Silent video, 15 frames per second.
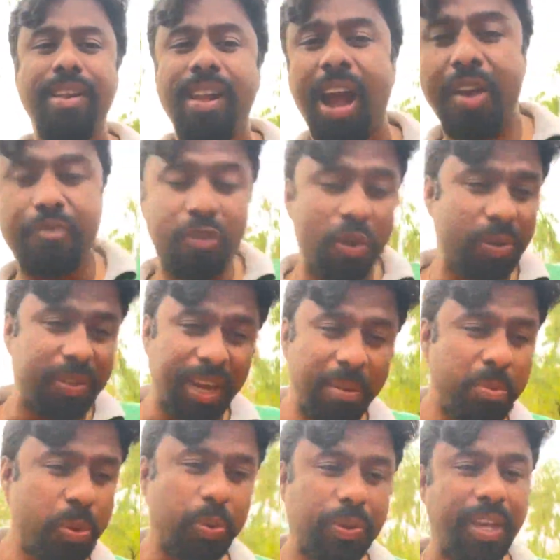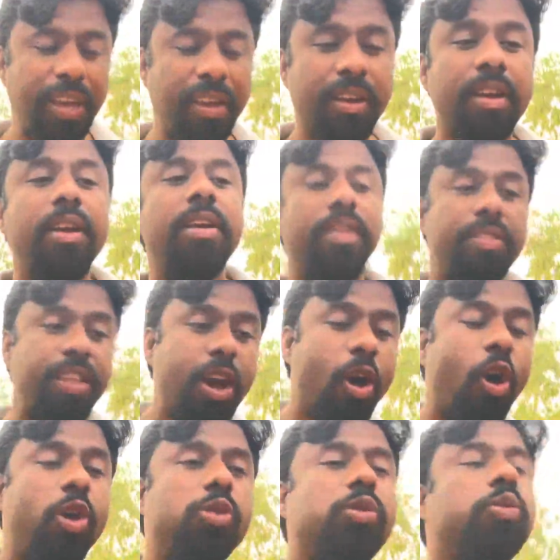And for them to think, they
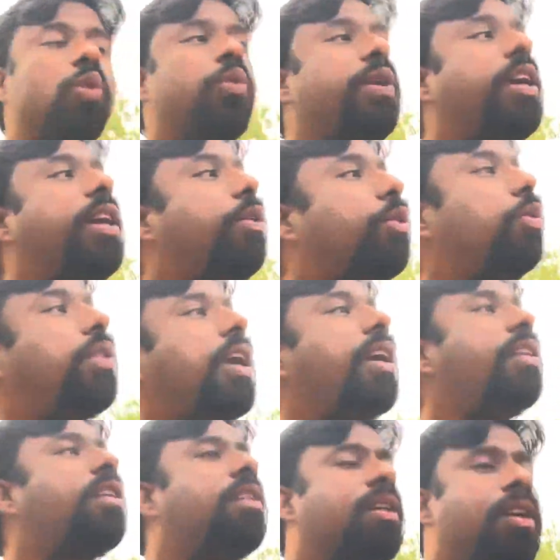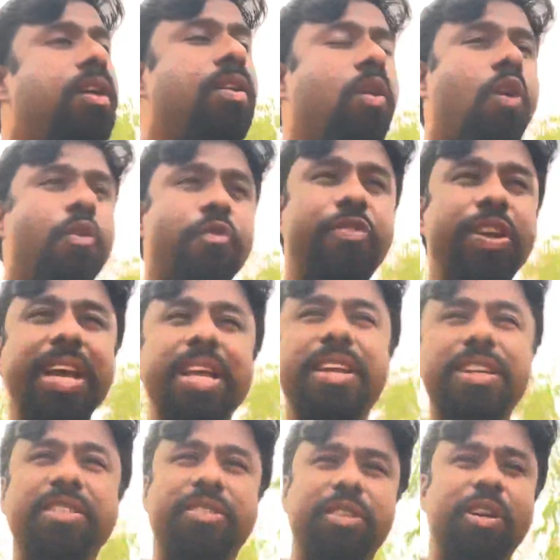also need to think on
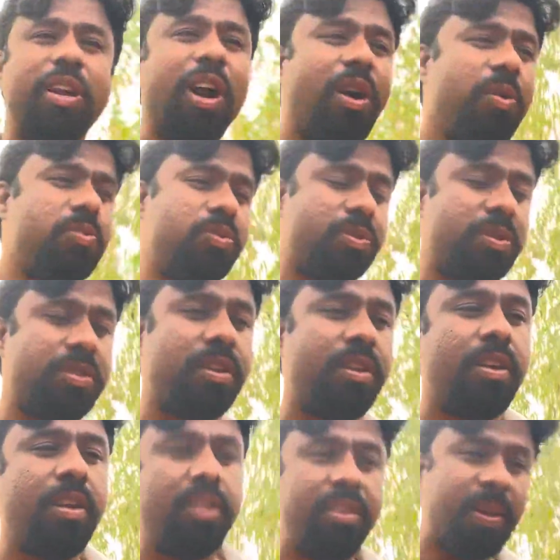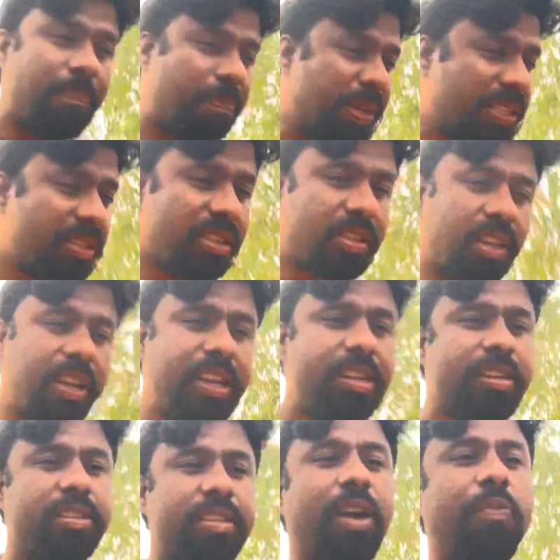various grounds. The business
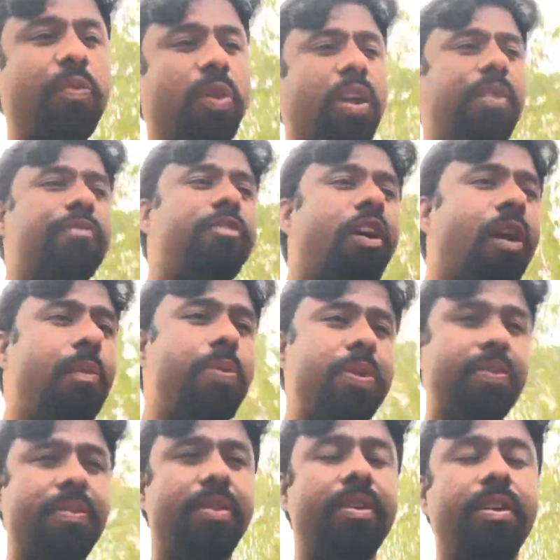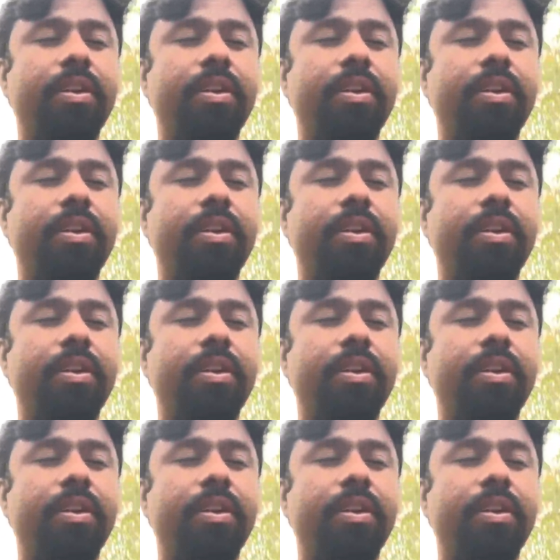leaders have to come forward.